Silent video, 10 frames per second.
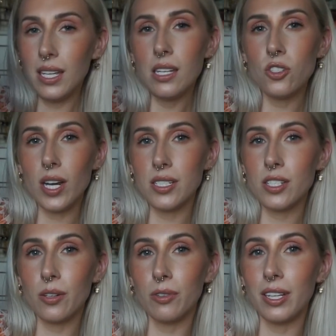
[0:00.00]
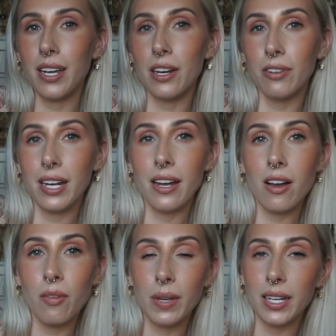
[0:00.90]
These dresses are really in right
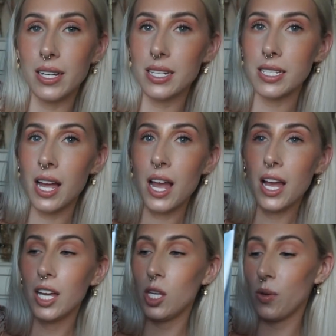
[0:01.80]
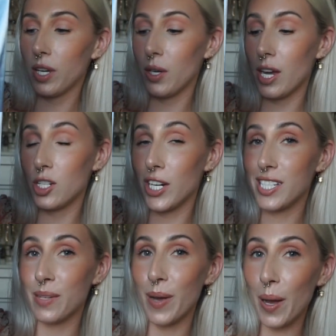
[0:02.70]
now because you can
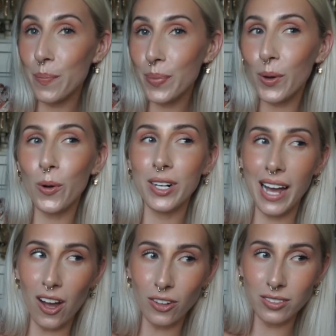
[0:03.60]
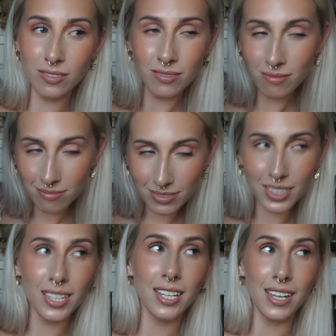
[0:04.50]
dress them up or down,
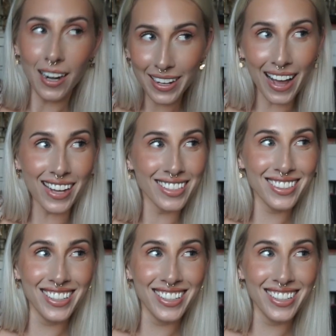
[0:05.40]
yet again.